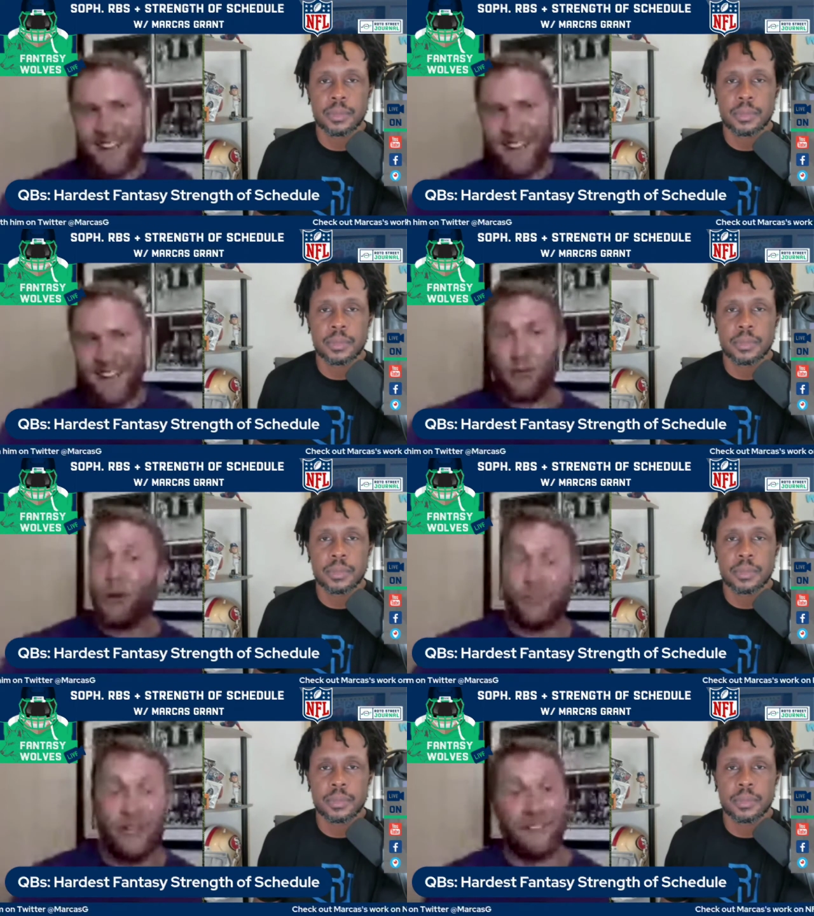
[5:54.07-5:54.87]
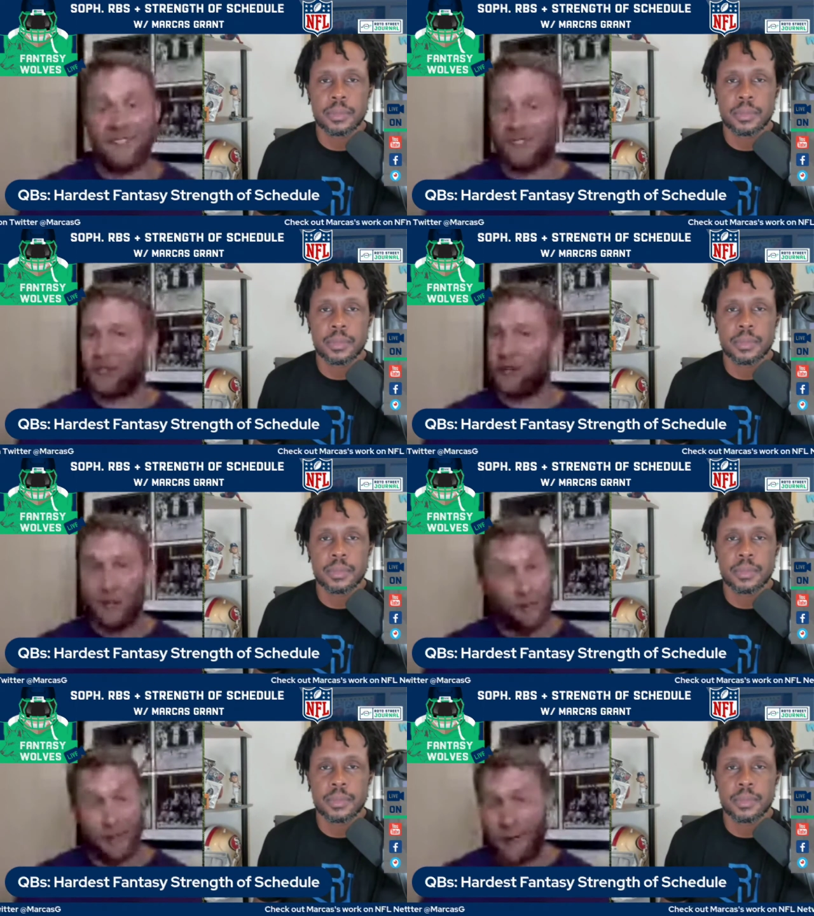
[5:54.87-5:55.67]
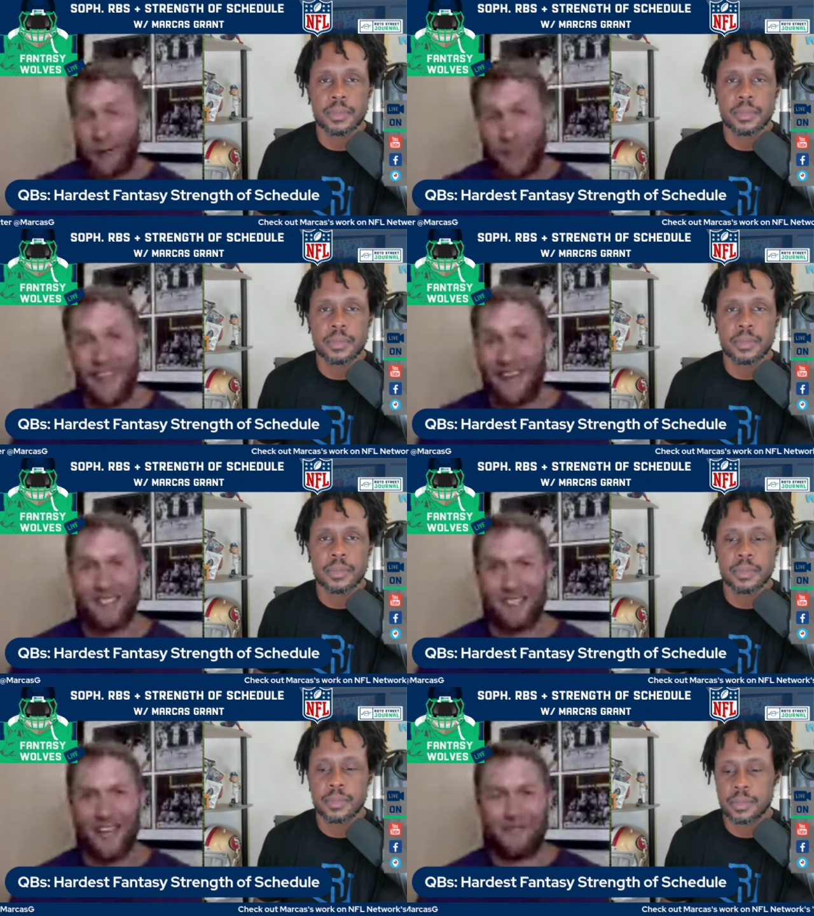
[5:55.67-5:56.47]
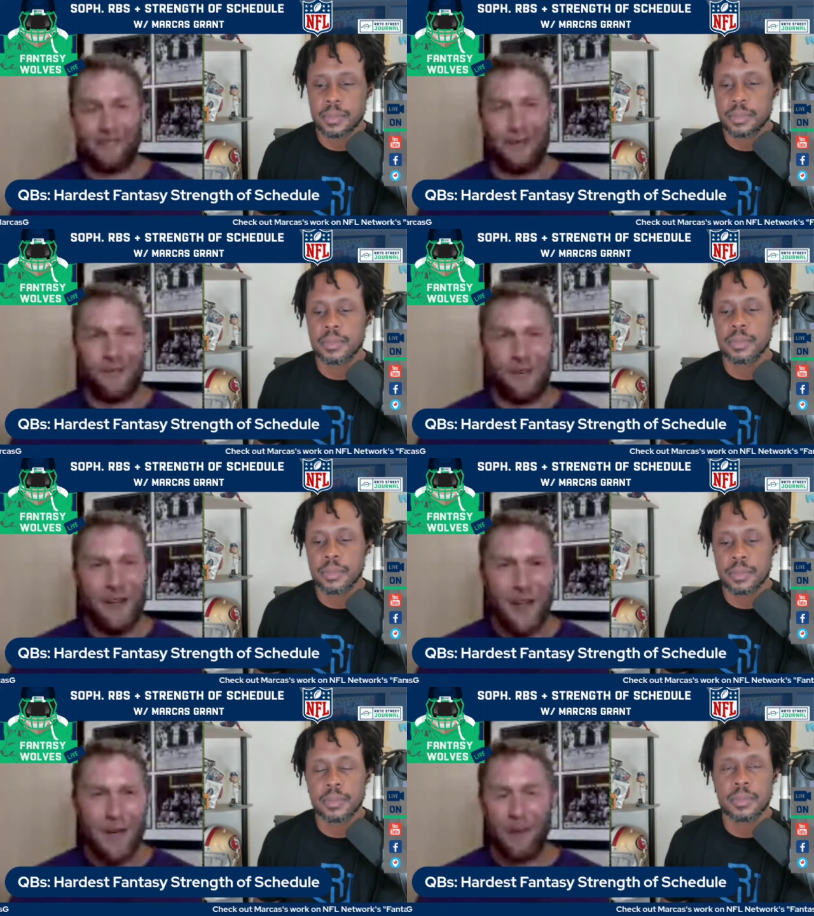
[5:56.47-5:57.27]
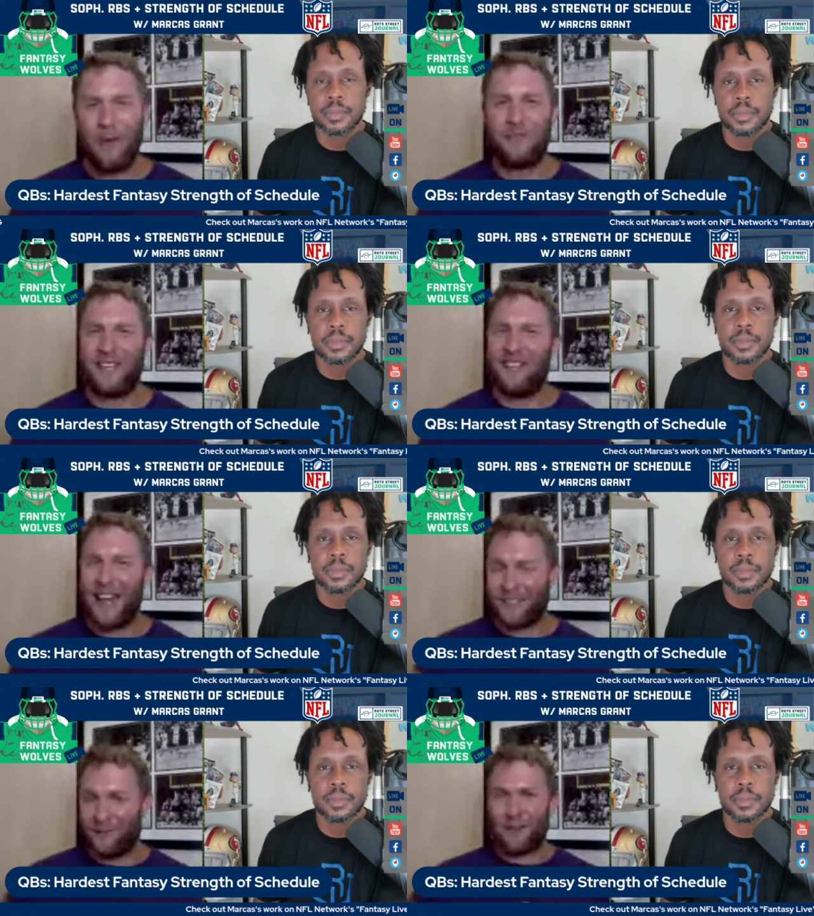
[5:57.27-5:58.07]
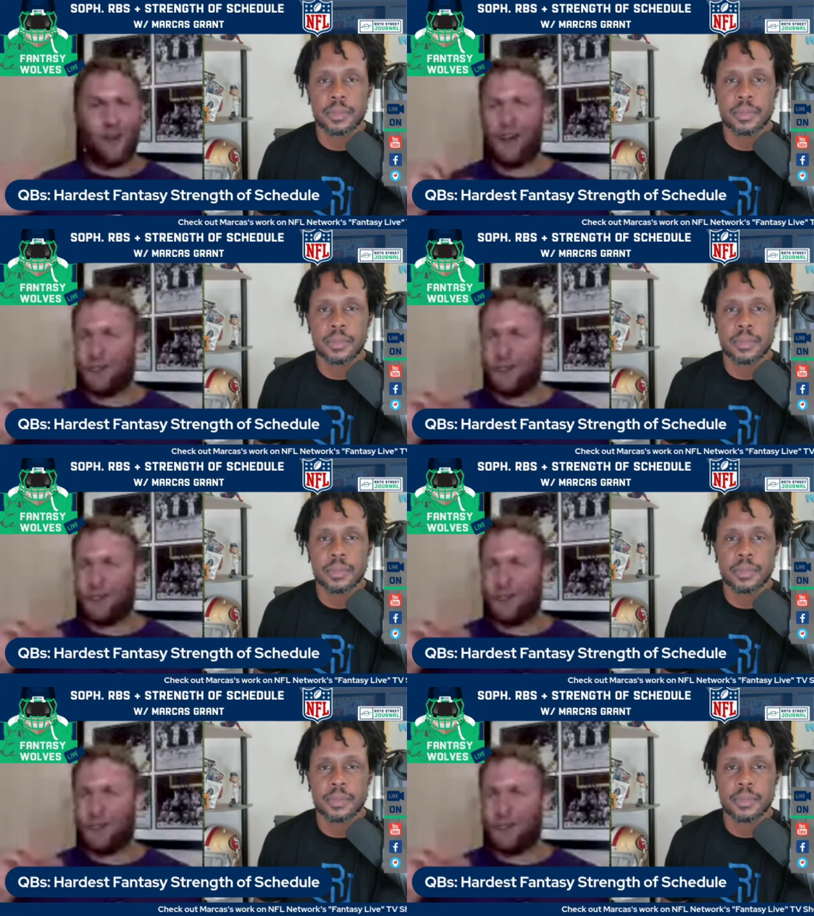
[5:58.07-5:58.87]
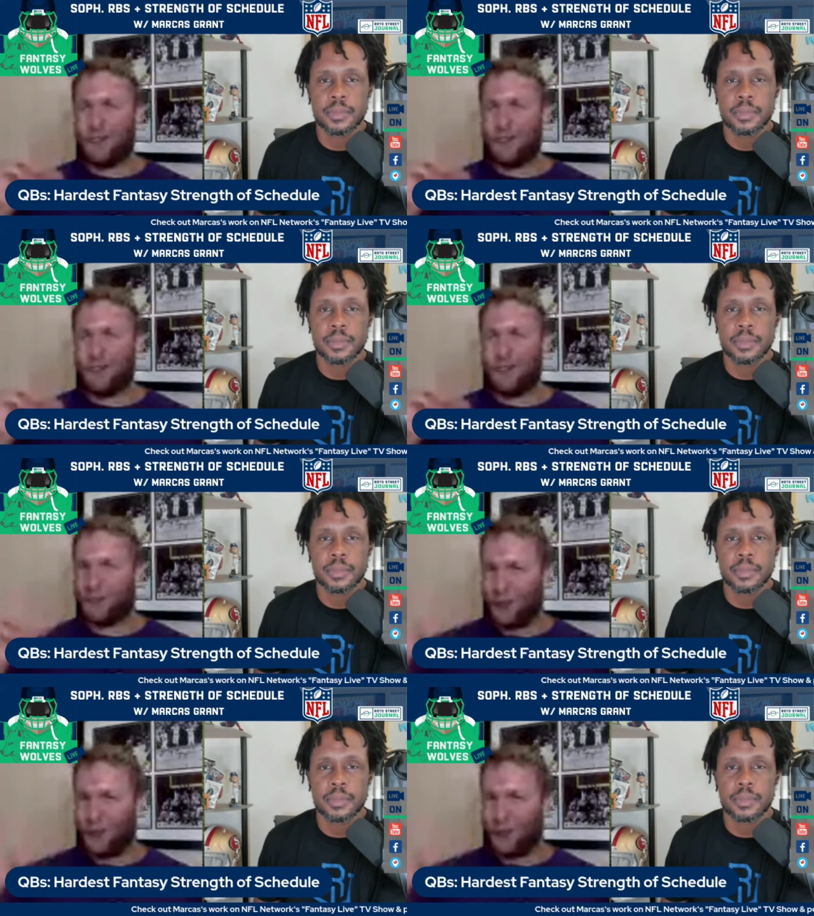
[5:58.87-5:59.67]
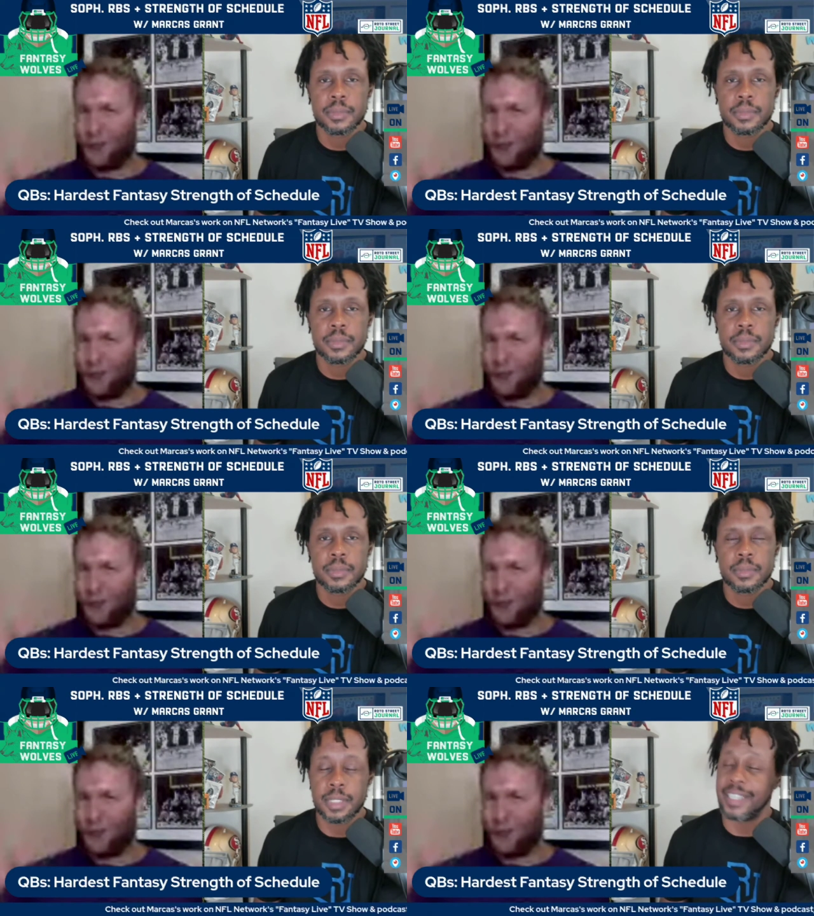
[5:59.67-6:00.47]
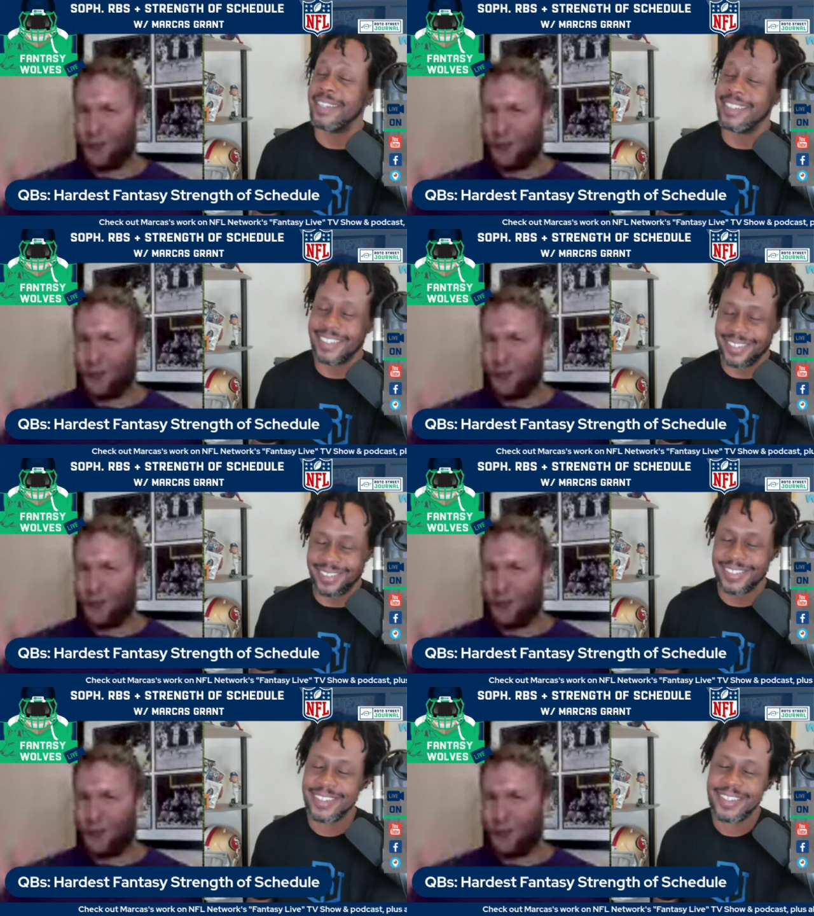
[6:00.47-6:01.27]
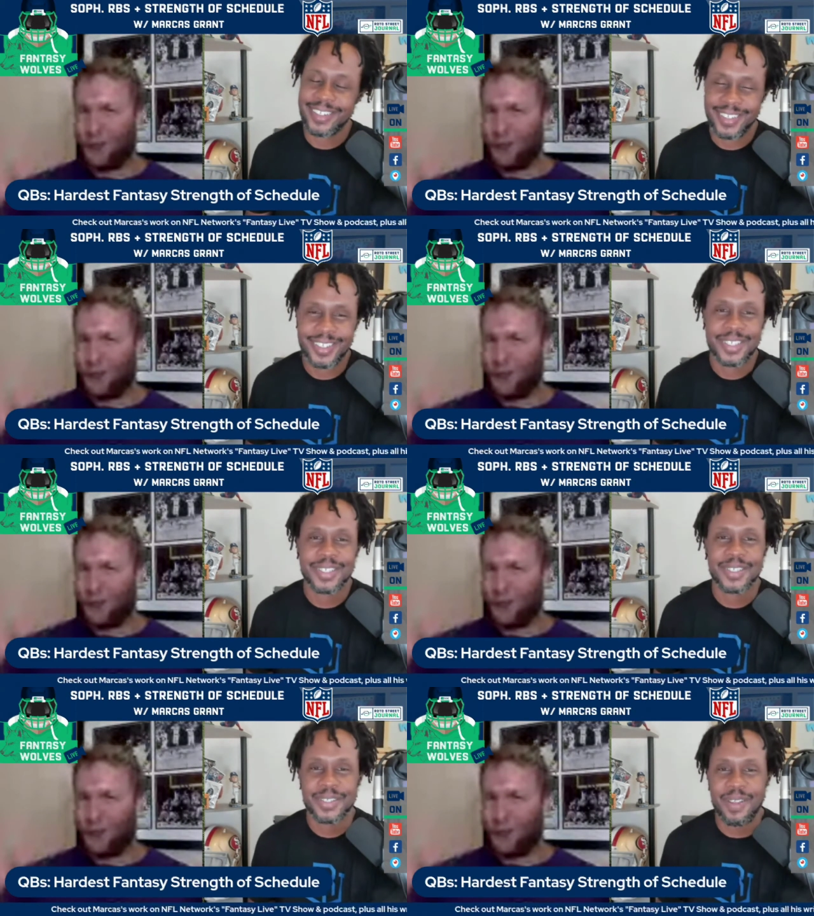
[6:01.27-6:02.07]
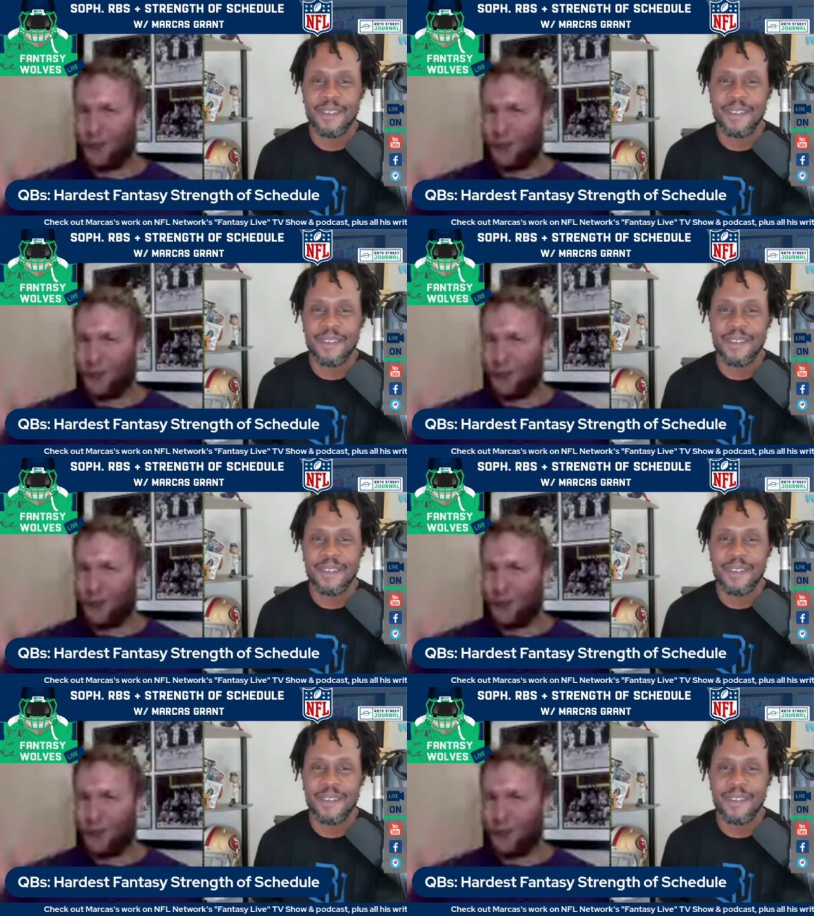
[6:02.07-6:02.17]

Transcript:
Speaker 1: you know, those defenses are good. That is a tough division, but we've seen that division also quite often too, if they get into track meets in the right game. And